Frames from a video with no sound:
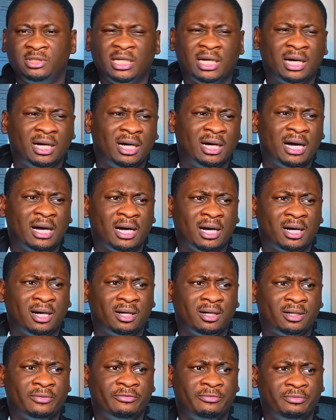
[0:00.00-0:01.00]
there
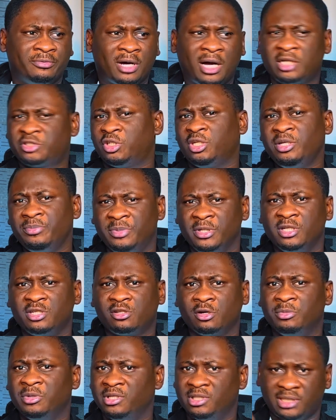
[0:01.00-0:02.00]
have actually been
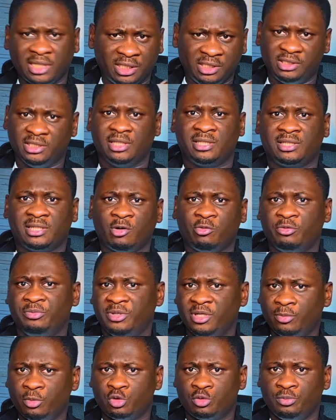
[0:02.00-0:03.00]
some intelligence that we've
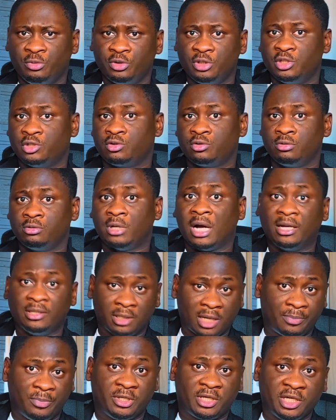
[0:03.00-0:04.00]
been able to build into
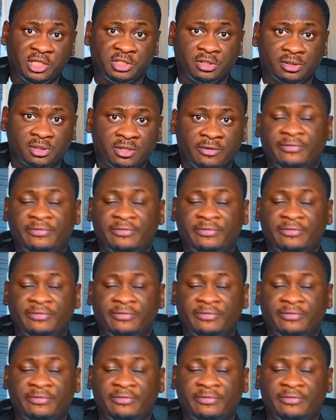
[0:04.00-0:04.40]
applications.